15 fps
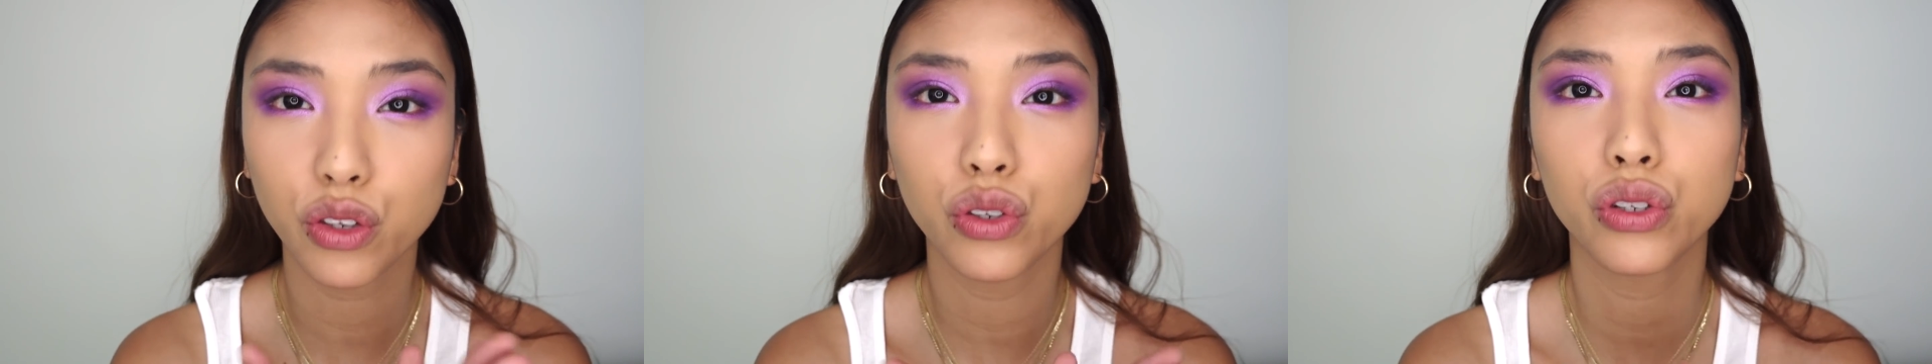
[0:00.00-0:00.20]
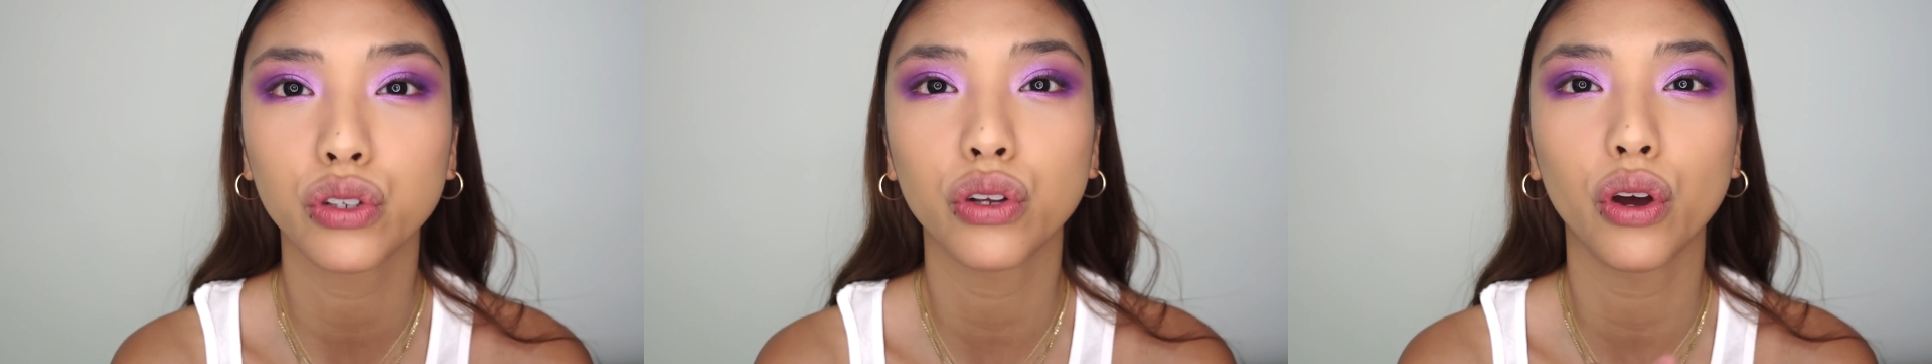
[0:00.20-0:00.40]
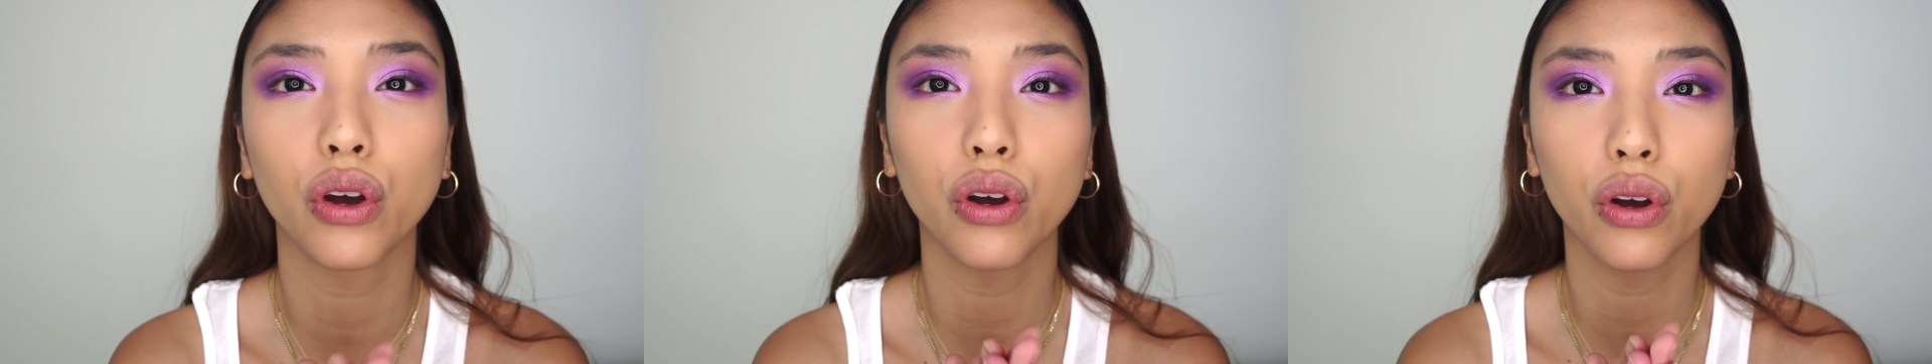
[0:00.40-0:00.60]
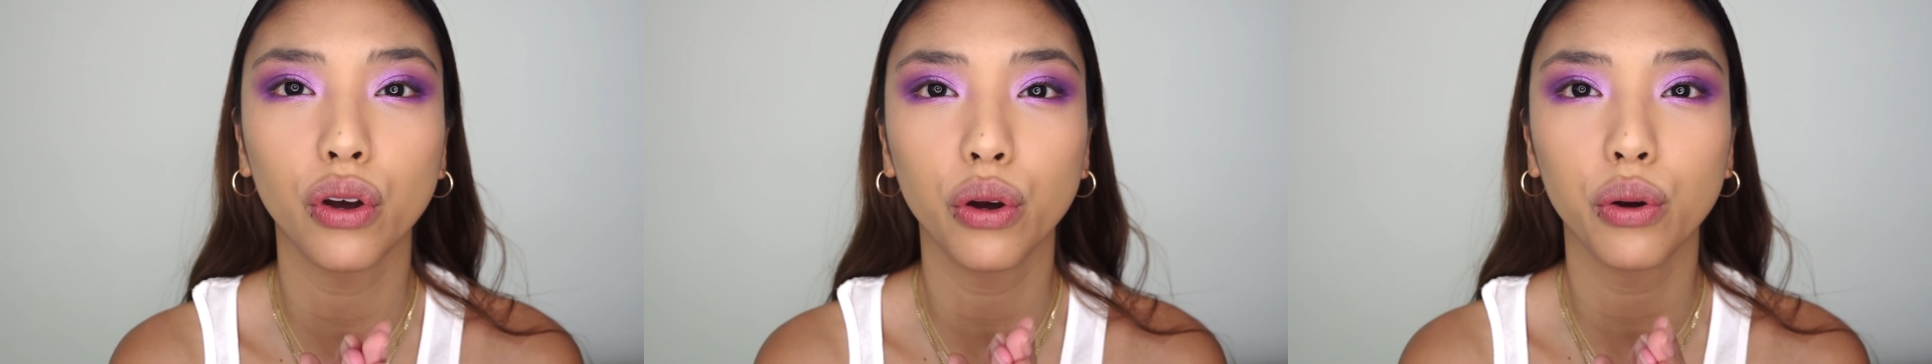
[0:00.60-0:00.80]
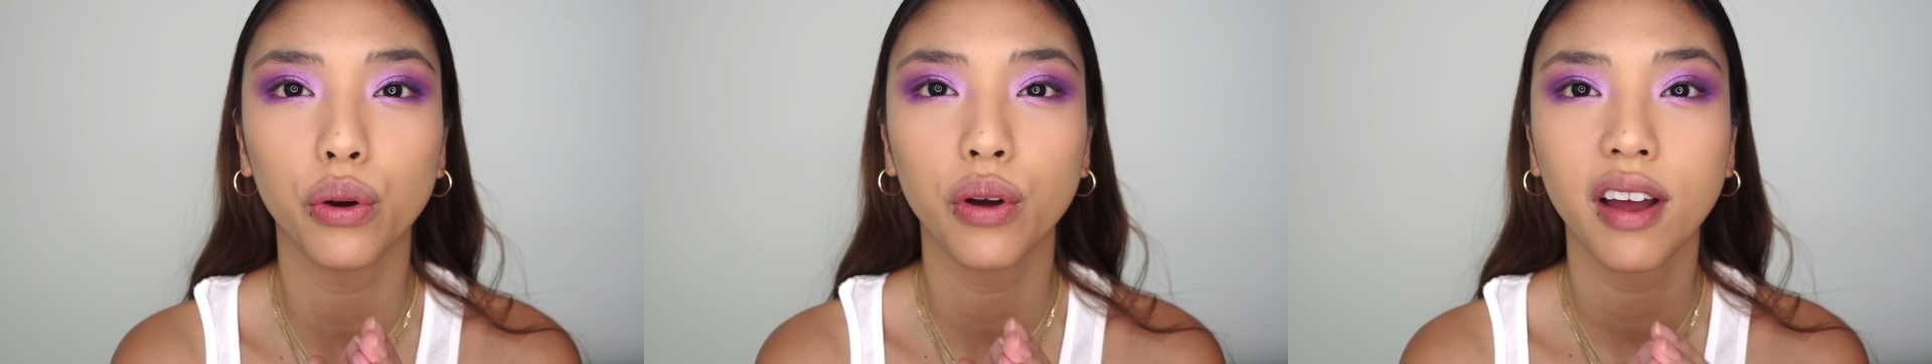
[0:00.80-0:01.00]

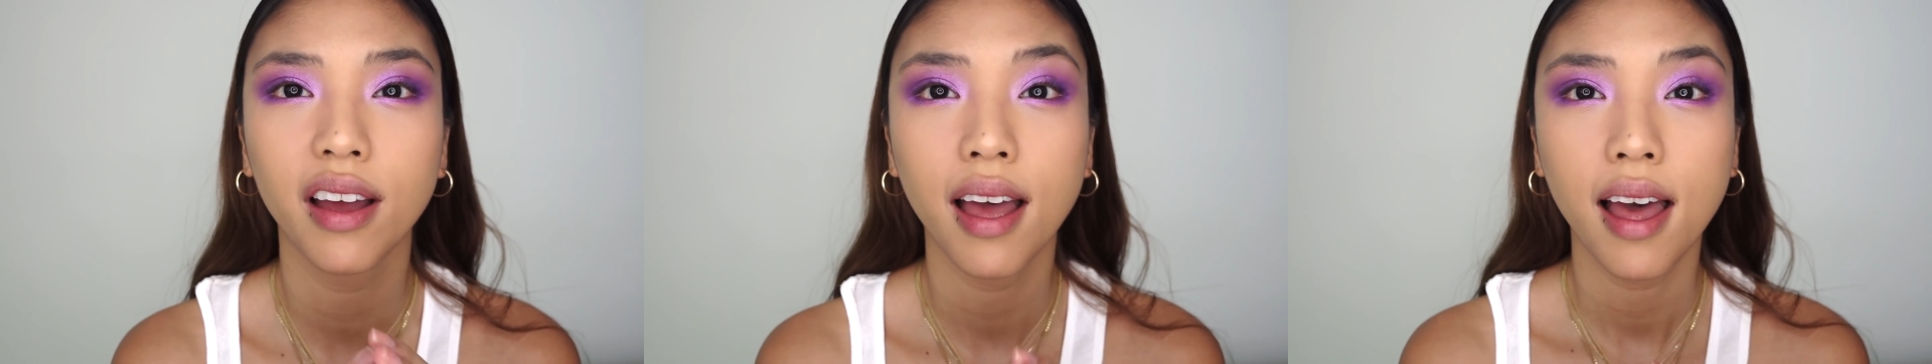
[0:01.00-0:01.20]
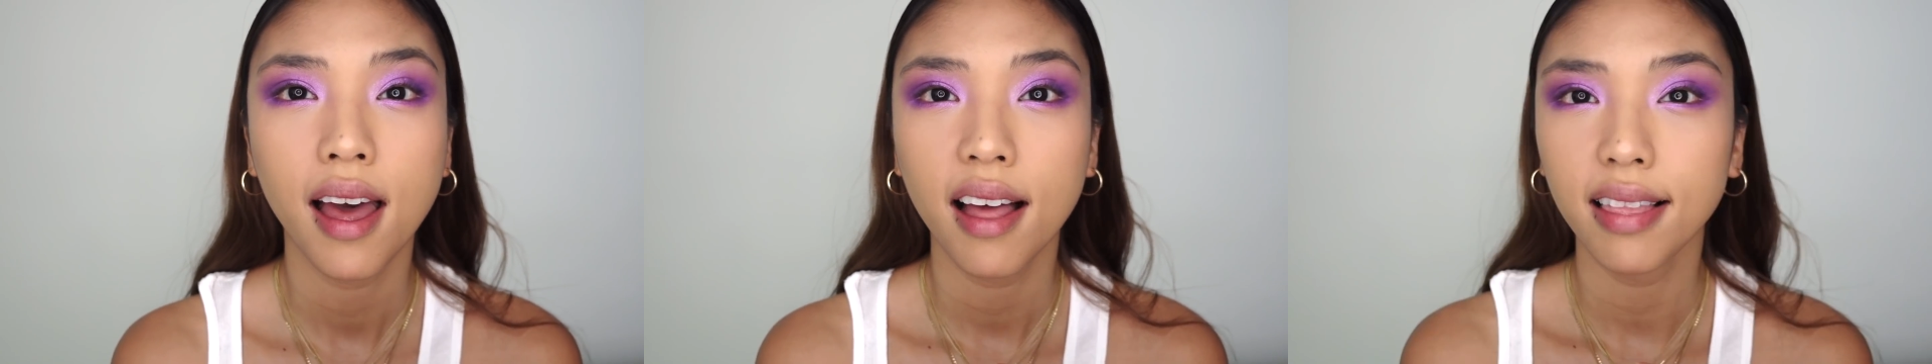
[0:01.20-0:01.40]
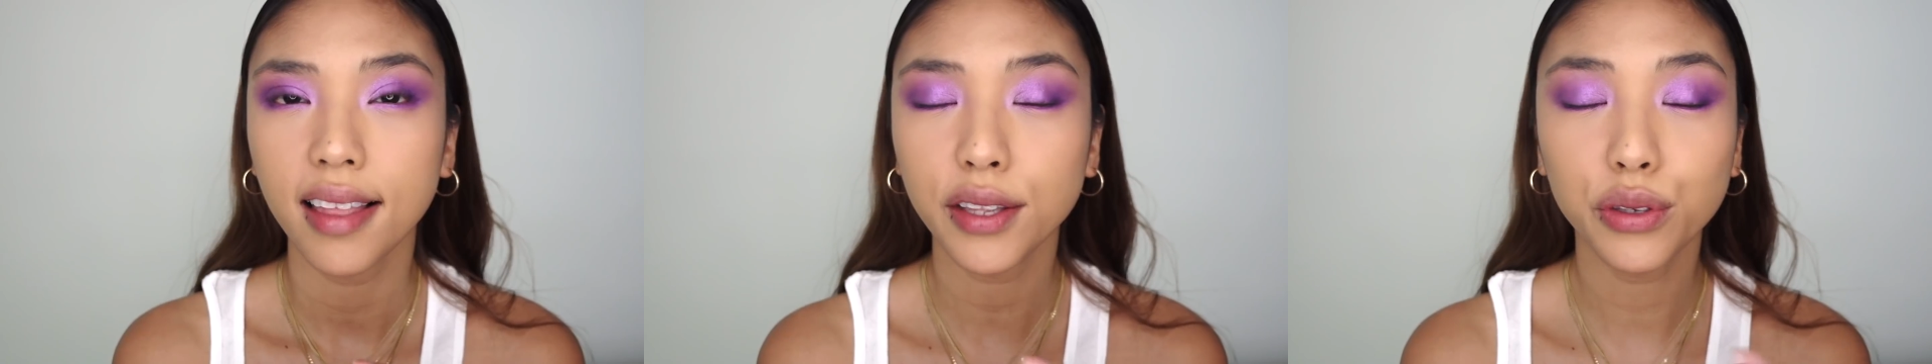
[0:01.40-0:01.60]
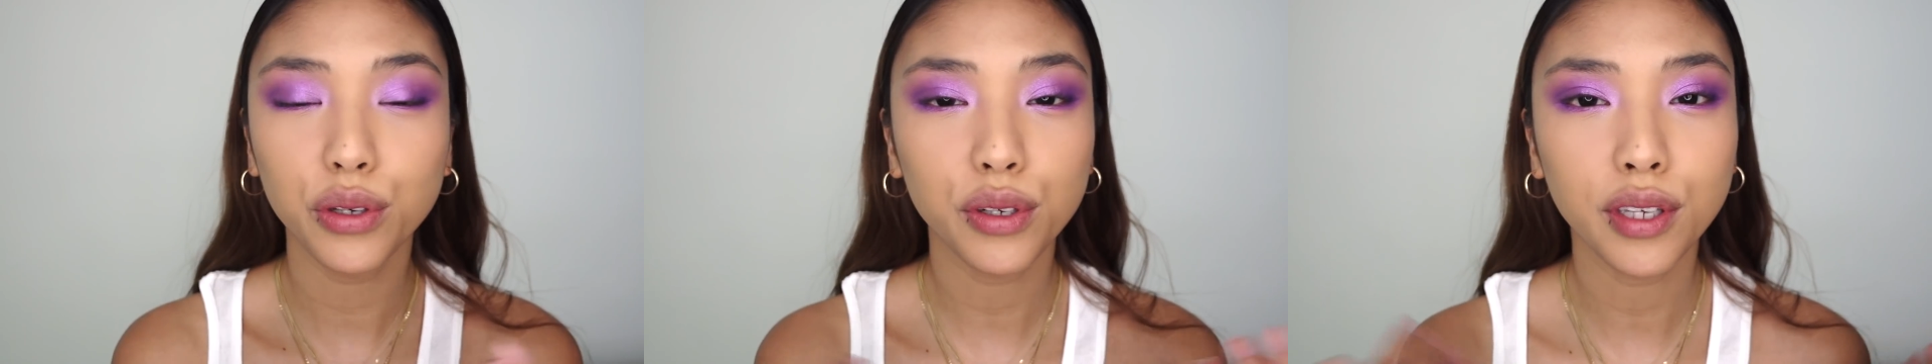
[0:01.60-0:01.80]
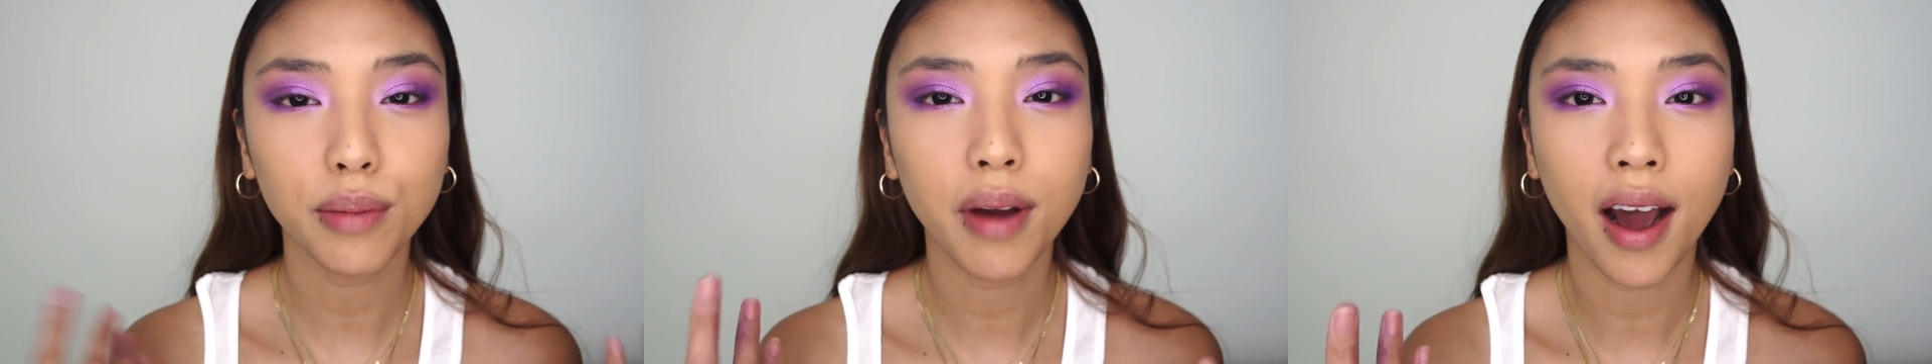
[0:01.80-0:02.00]
so let's
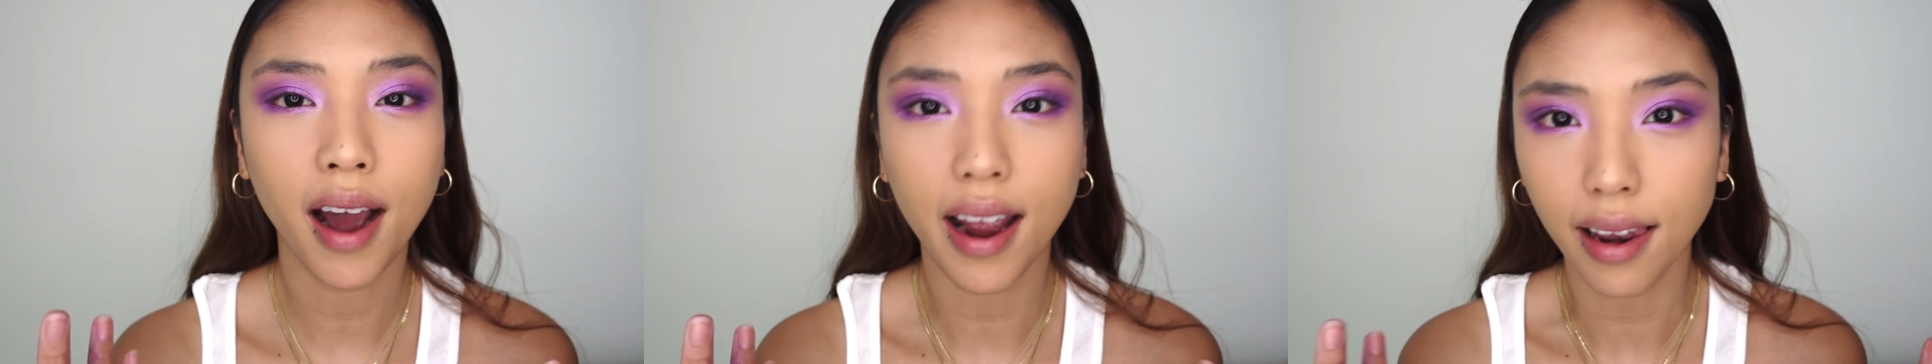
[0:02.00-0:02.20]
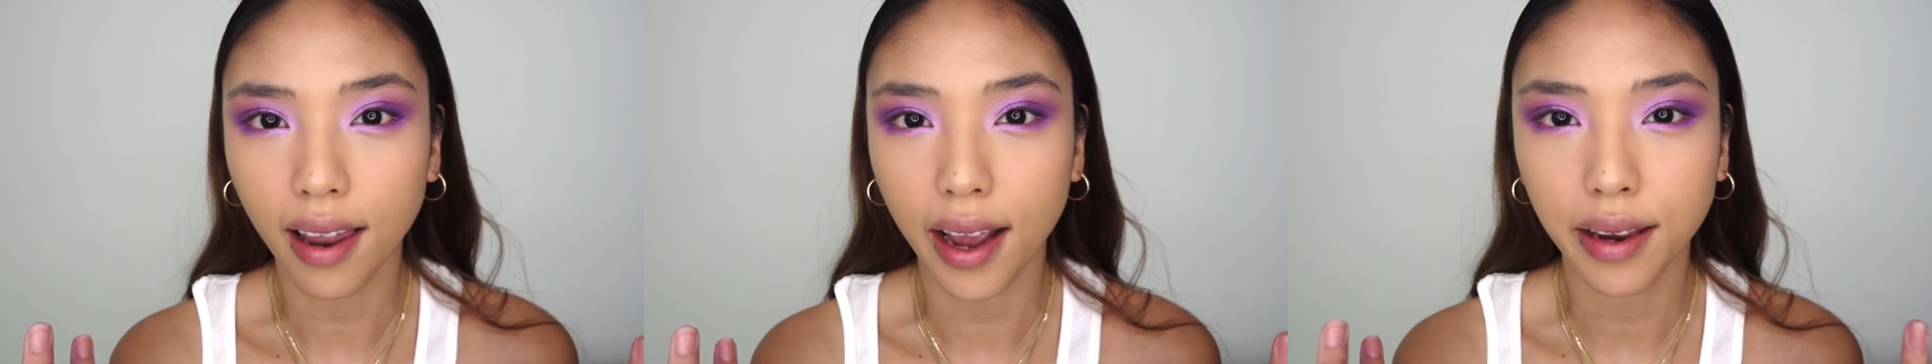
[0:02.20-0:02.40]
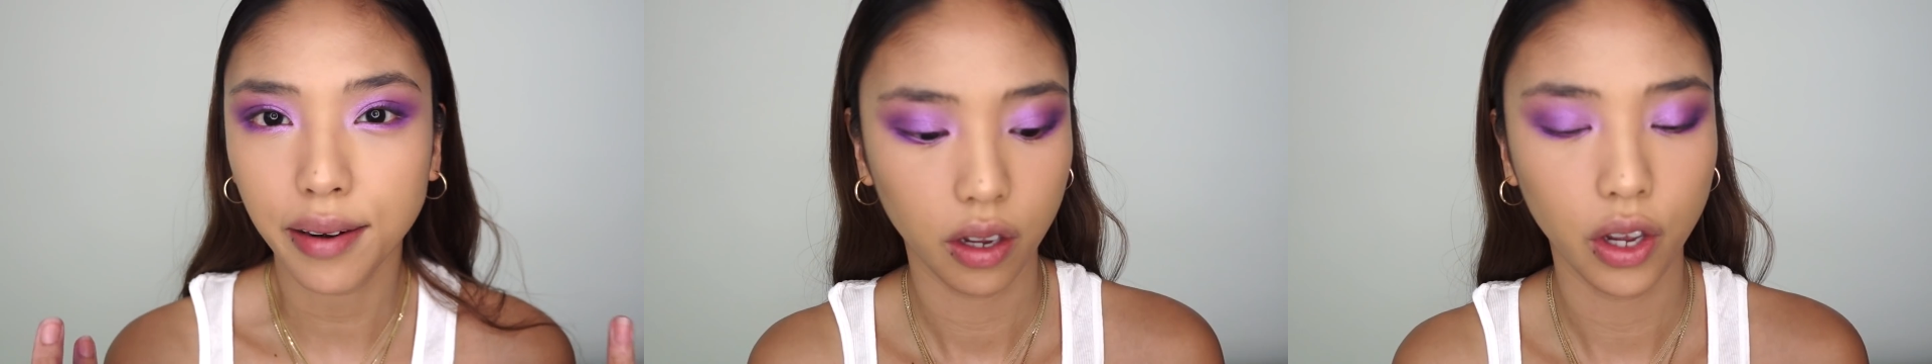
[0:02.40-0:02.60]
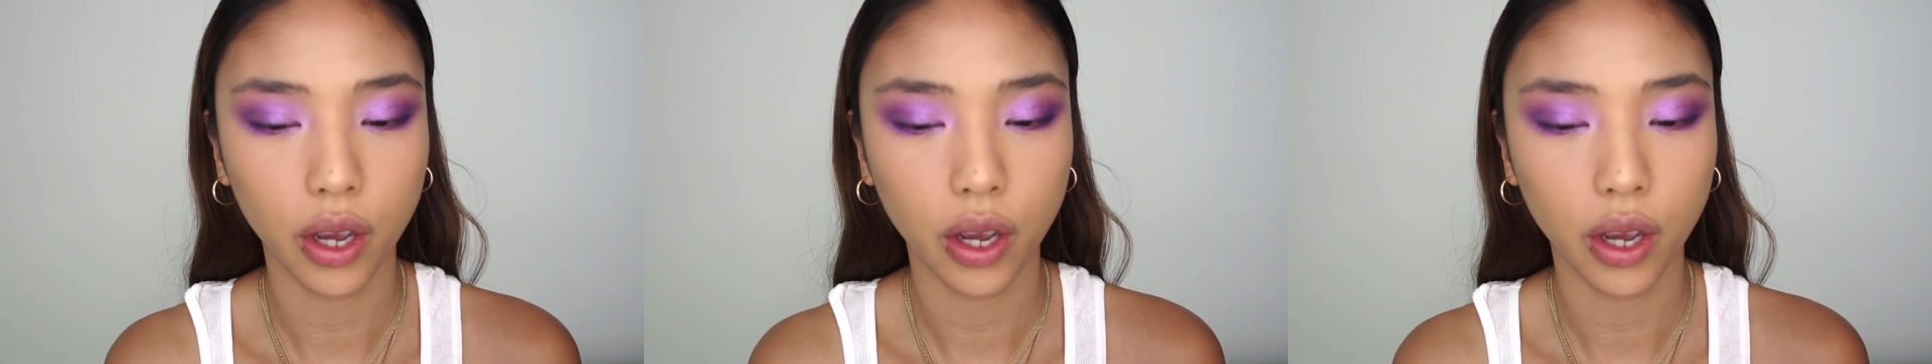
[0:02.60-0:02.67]
do some highlight.